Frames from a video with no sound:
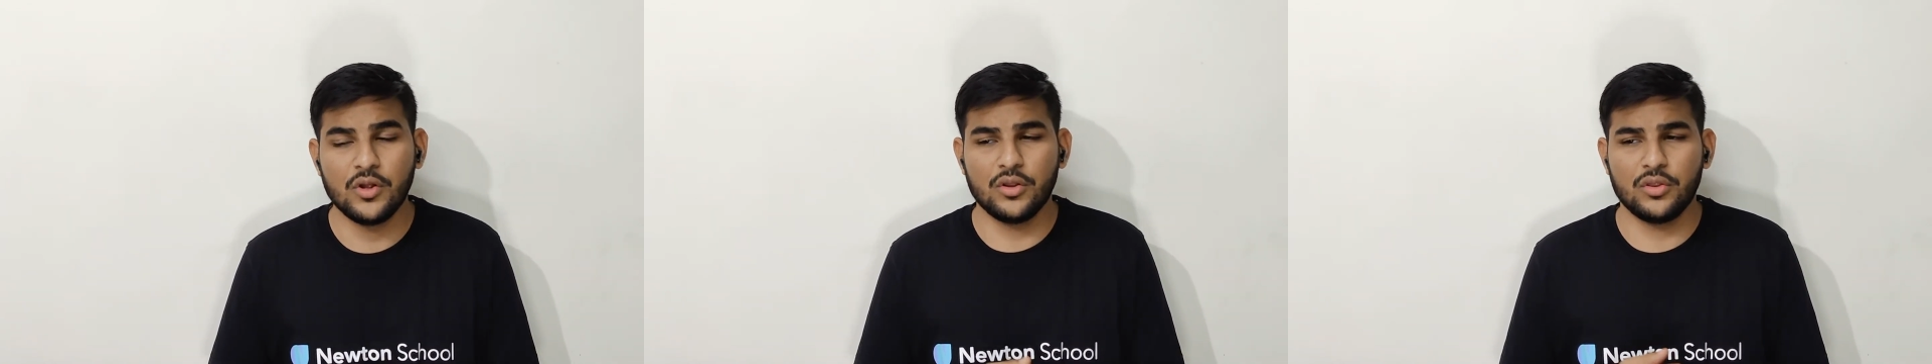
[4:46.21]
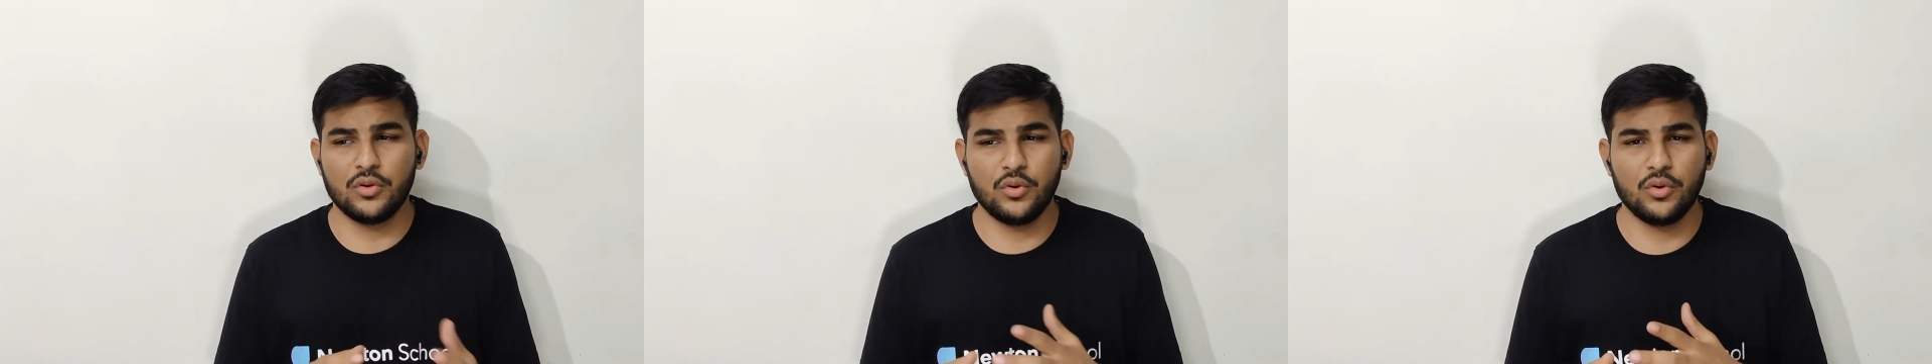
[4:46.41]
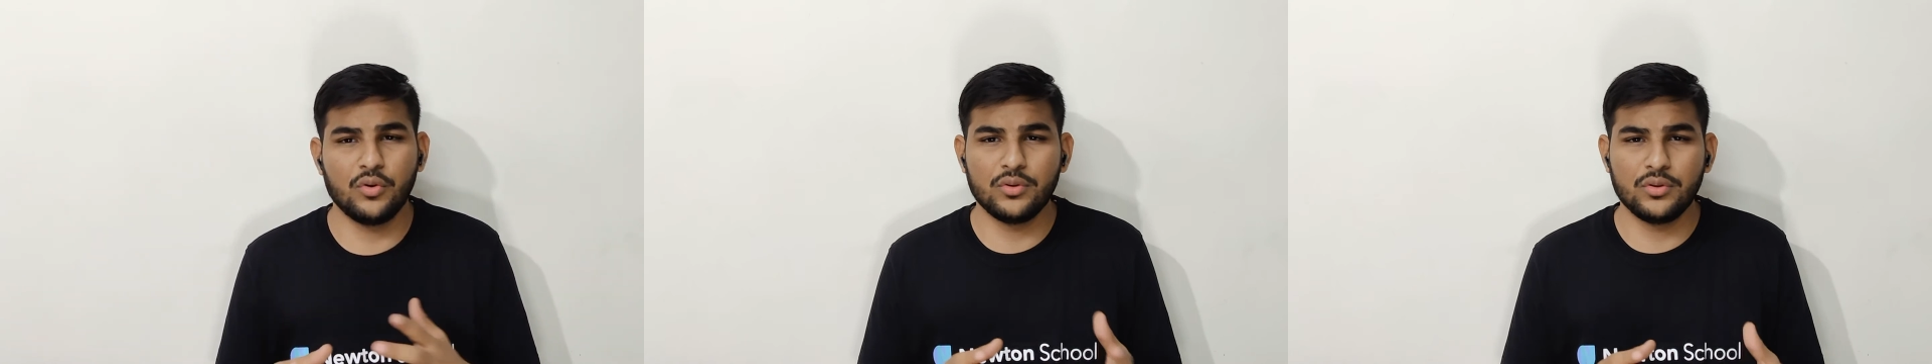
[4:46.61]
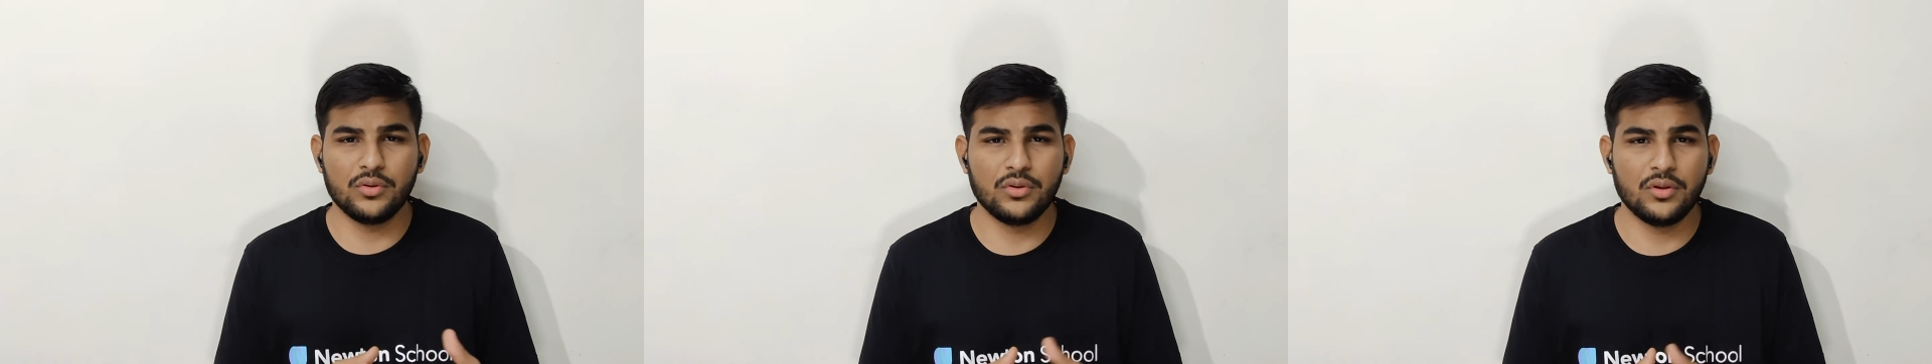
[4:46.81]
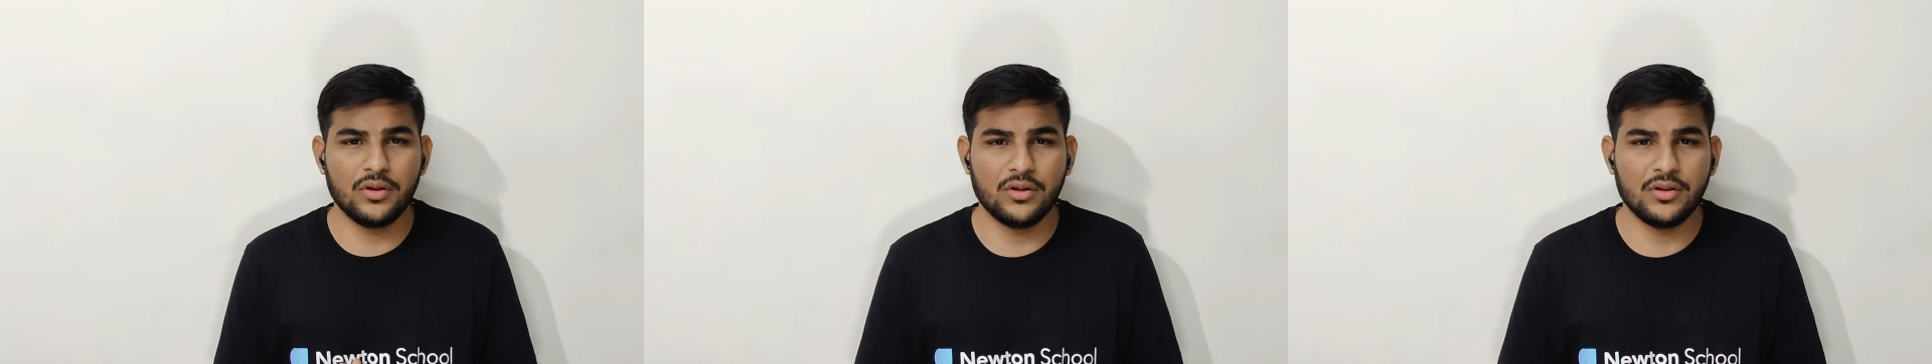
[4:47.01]
So
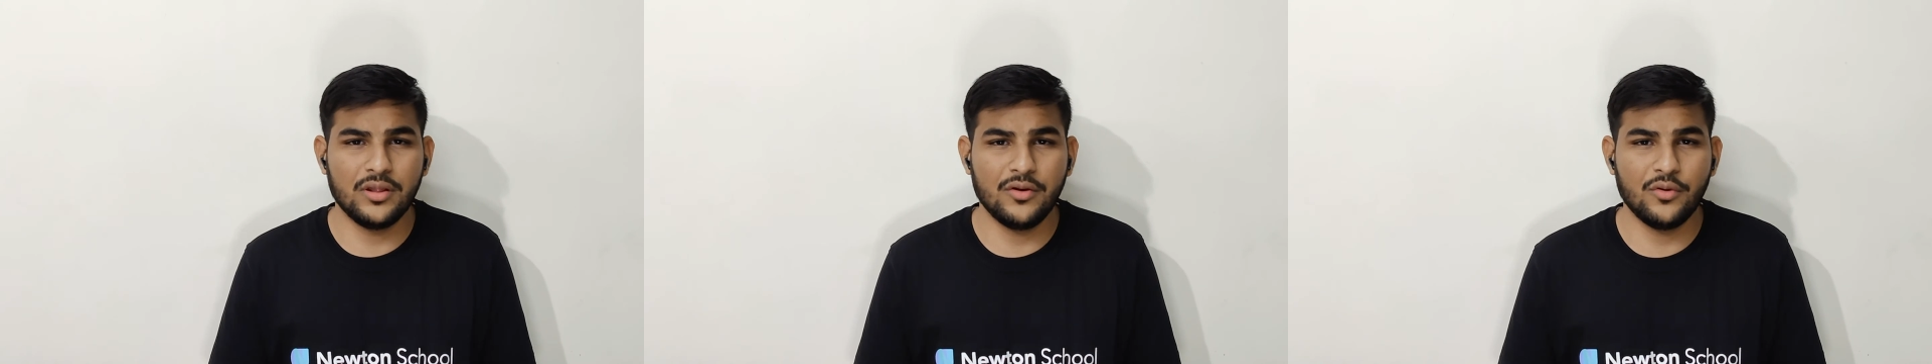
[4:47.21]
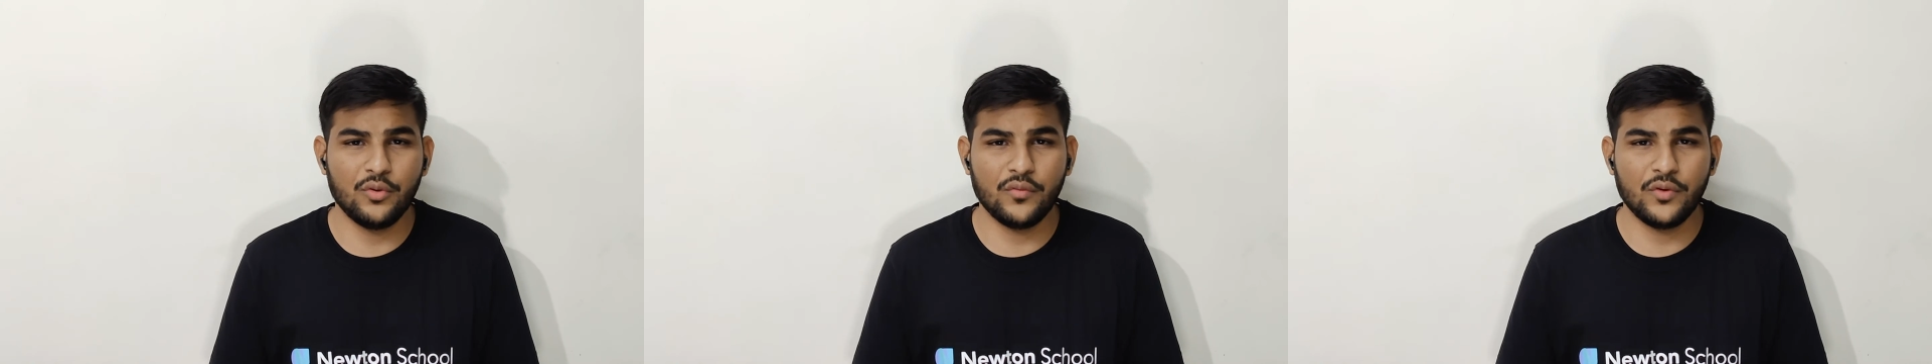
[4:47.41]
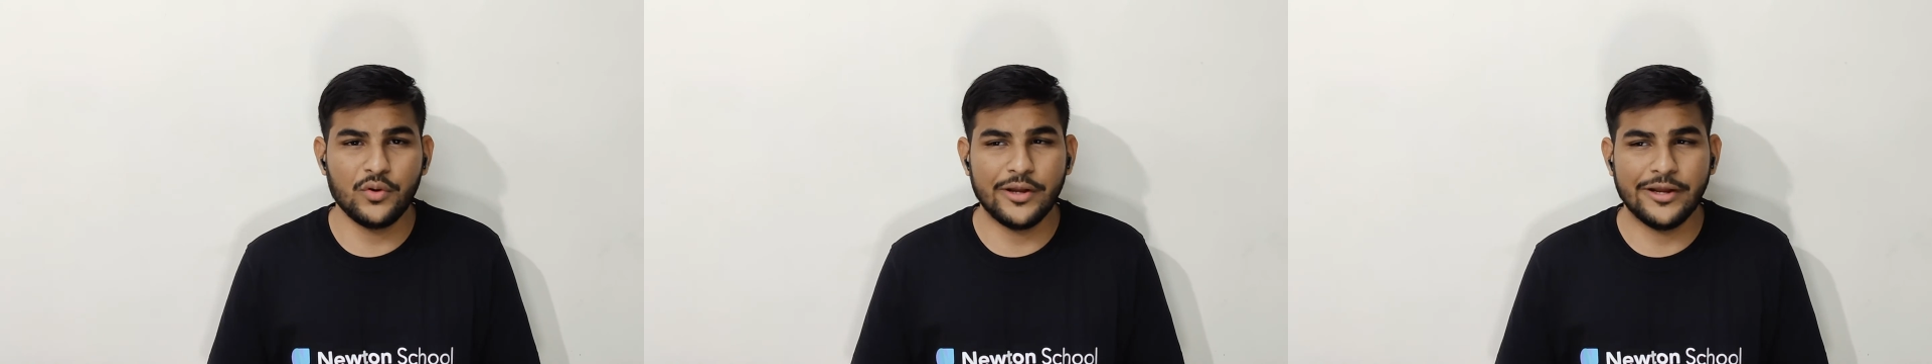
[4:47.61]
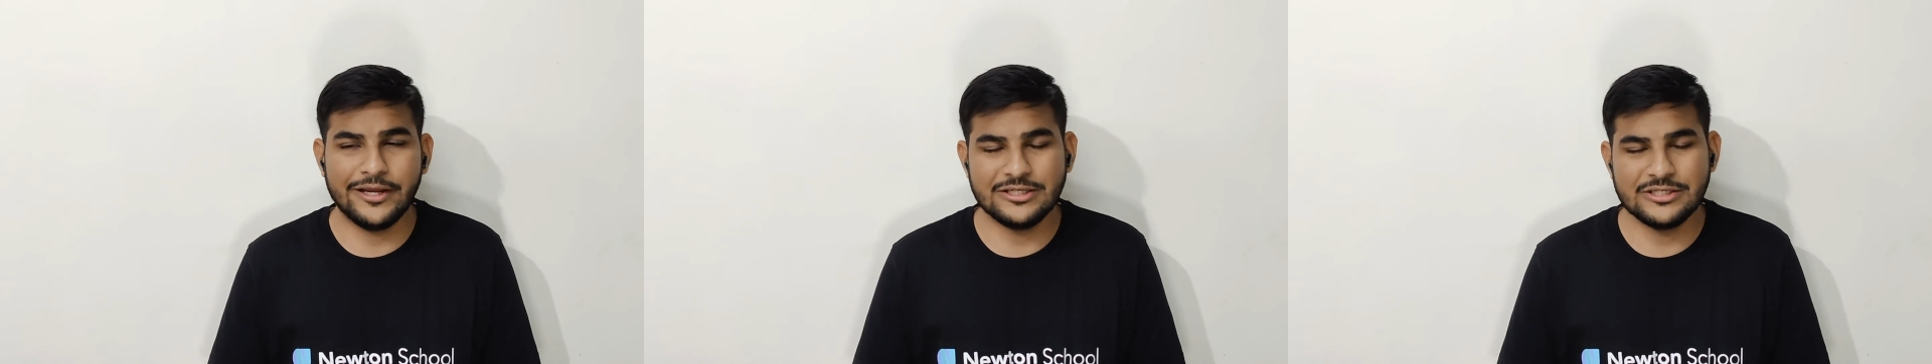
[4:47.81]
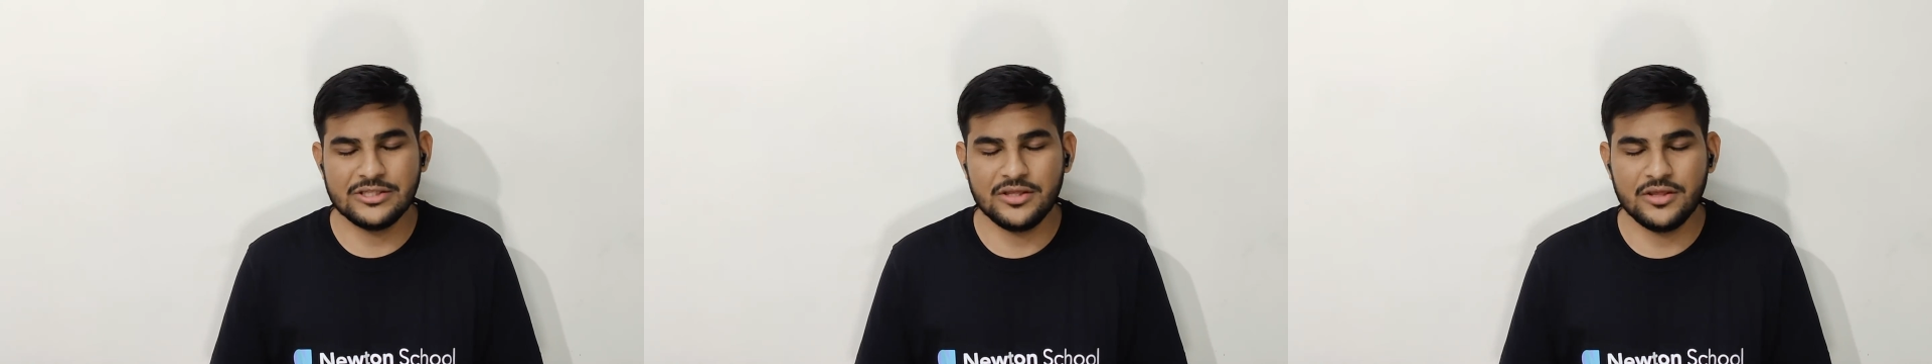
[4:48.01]
they don't want to
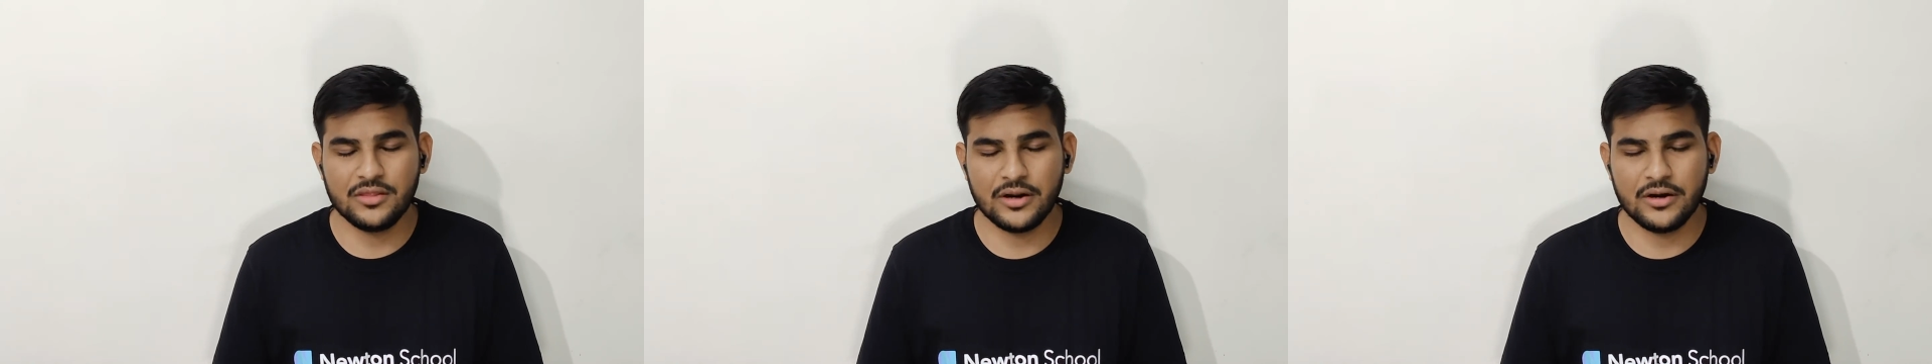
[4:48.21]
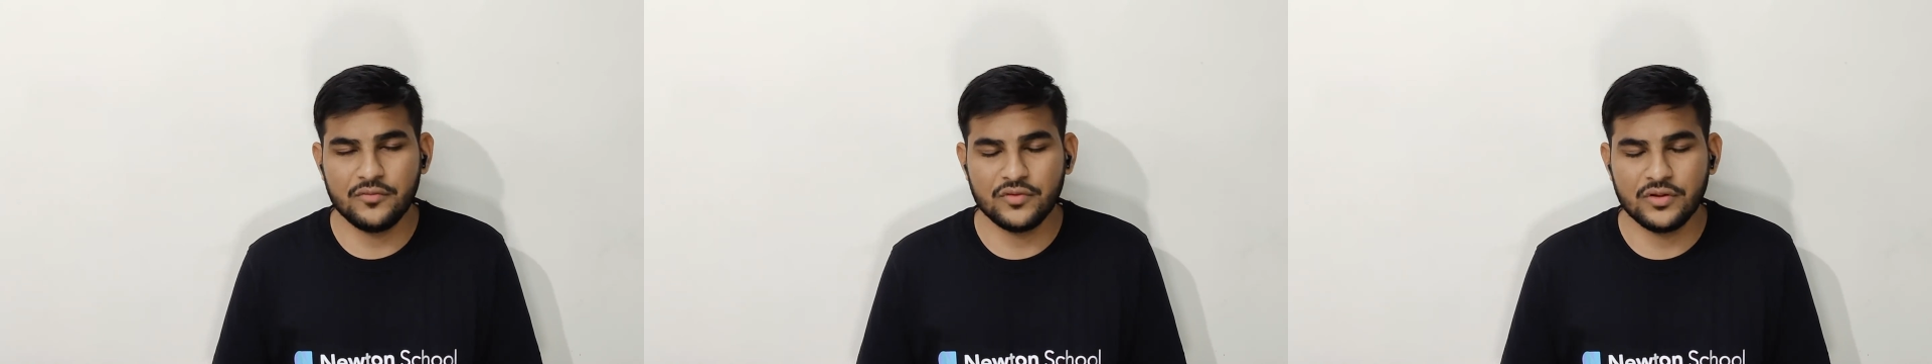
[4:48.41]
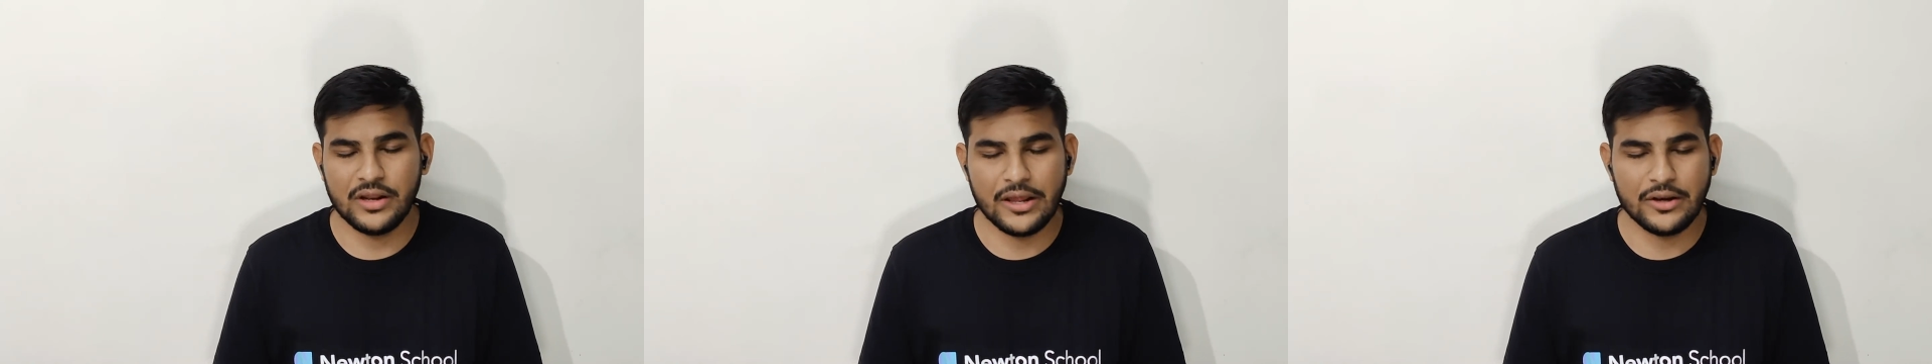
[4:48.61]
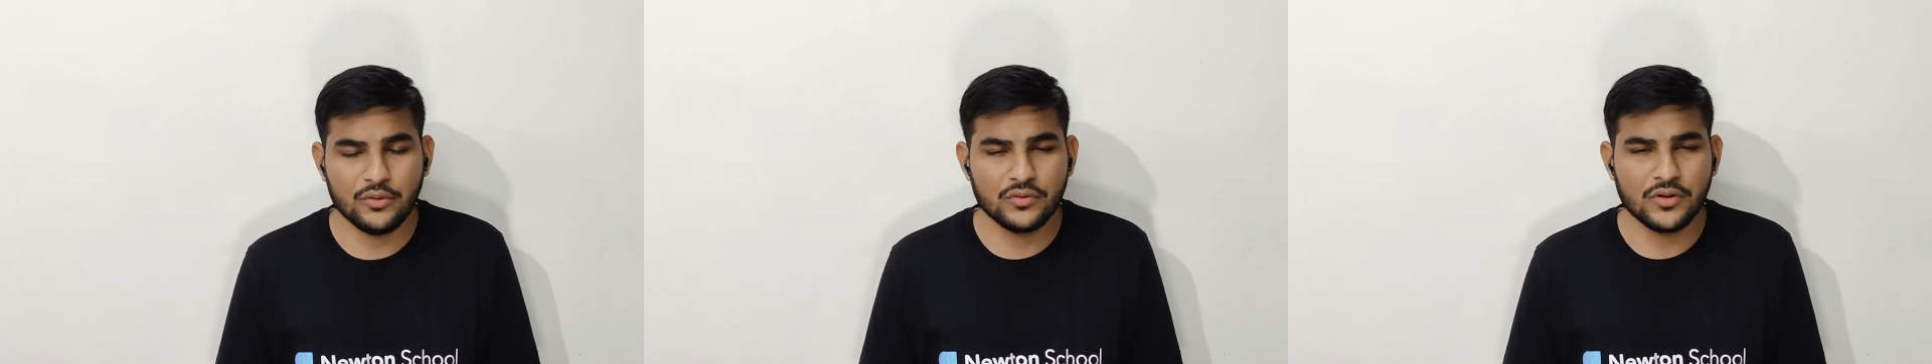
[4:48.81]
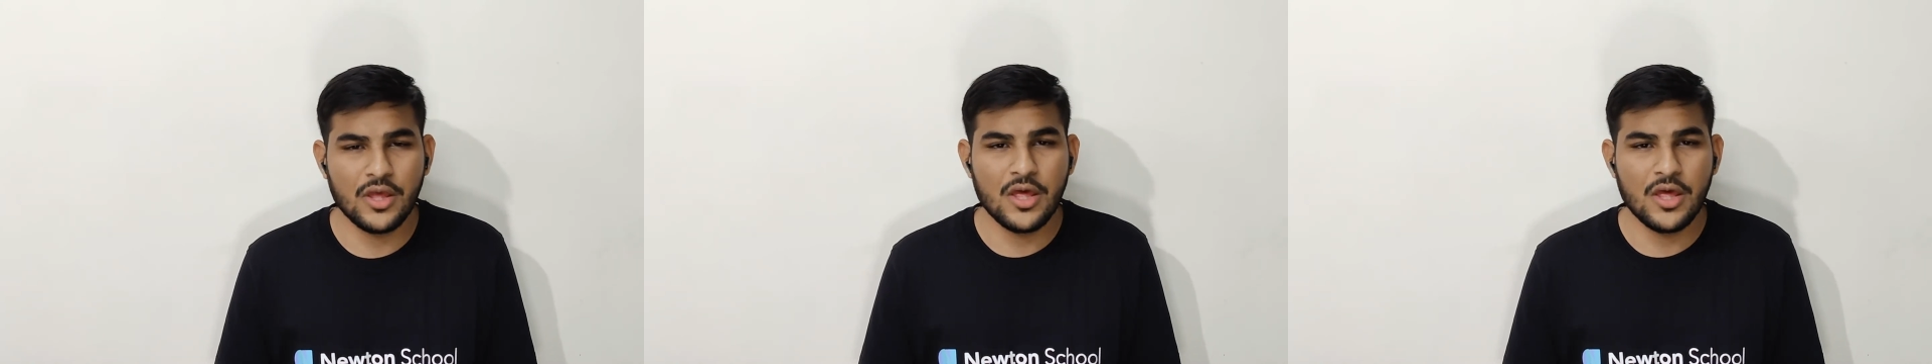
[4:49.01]
engage in these kind of scenarios.